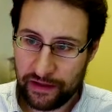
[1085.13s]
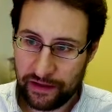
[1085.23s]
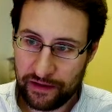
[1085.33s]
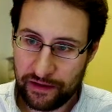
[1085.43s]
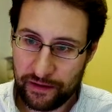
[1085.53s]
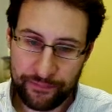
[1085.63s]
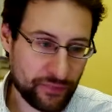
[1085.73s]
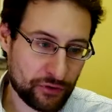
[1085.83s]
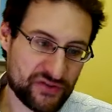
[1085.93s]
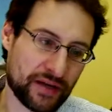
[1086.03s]

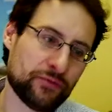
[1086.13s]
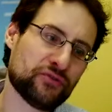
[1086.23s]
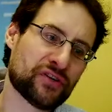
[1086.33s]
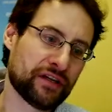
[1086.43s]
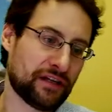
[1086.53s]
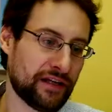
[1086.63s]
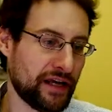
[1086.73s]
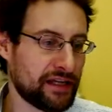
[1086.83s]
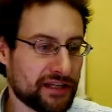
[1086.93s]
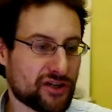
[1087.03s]
on some news site,
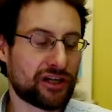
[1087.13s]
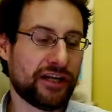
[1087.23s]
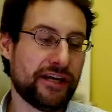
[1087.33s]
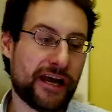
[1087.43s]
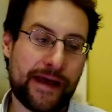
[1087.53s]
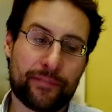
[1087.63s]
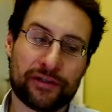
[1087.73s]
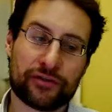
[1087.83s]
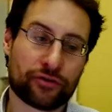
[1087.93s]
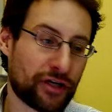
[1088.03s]
allegedly
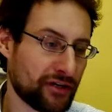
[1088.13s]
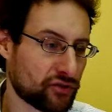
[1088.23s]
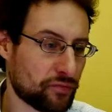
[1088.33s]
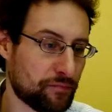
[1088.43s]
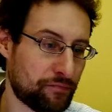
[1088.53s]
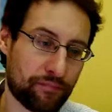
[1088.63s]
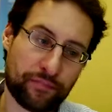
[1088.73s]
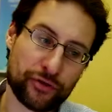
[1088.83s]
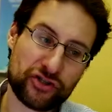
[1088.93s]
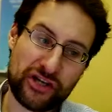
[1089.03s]
Apple tried to
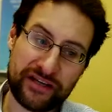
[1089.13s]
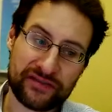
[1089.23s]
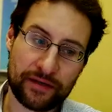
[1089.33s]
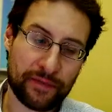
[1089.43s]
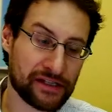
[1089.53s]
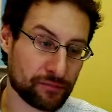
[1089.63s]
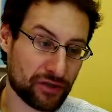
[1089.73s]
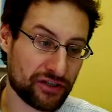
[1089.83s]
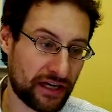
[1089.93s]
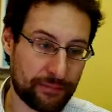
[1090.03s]
purchase them multiple
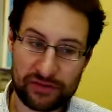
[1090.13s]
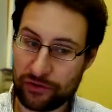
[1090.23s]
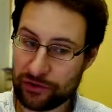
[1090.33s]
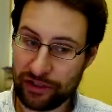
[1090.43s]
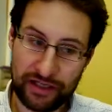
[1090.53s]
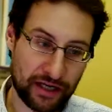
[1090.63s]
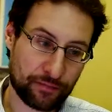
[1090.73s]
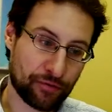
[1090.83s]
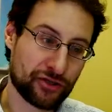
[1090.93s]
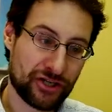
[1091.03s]
times, certainly
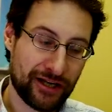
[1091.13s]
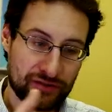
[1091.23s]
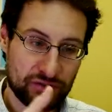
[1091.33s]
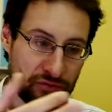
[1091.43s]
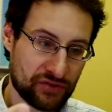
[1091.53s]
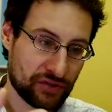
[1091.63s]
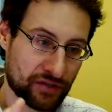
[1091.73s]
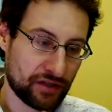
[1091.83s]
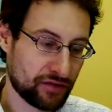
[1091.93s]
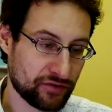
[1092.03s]
like purchase, use
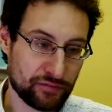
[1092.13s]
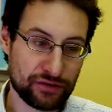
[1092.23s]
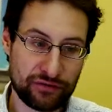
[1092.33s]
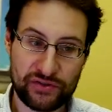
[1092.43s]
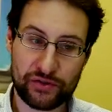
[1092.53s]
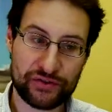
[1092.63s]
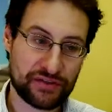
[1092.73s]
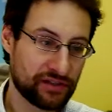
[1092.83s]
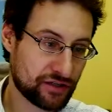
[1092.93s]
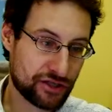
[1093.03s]
human
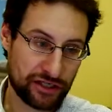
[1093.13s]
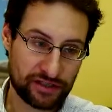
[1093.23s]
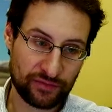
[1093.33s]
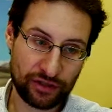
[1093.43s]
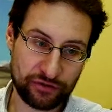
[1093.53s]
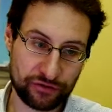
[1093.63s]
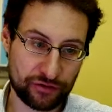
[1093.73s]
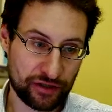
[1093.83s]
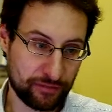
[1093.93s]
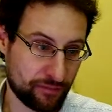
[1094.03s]
resources and shut them down,
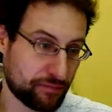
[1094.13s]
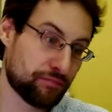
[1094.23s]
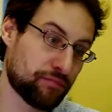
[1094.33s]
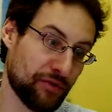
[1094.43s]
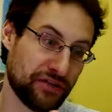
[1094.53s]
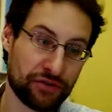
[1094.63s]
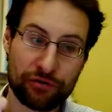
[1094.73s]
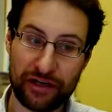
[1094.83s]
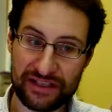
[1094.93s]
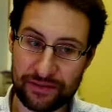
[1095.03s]
or
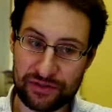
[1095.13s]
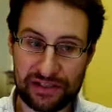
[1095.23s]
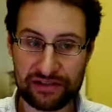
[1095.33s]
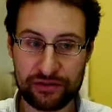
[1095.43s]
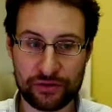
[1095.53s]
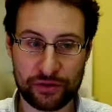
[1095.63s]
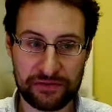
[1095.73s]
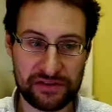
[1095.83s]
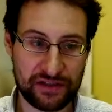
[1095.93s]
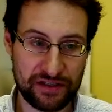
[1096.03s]
integrate some testing
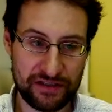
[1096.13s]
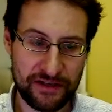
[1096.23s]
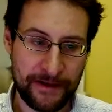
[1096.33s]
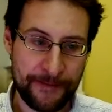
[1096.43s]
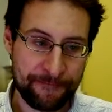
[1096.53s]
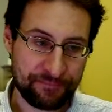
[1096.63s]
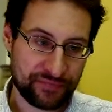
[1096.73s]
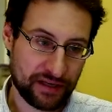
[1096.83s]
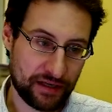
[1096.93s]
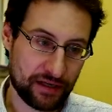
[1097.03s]
service in
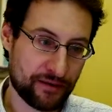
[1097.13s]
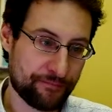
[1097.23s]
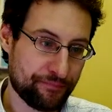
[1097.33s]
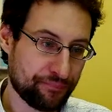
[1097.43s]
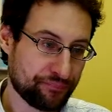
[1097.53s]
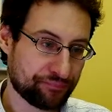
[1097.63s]
the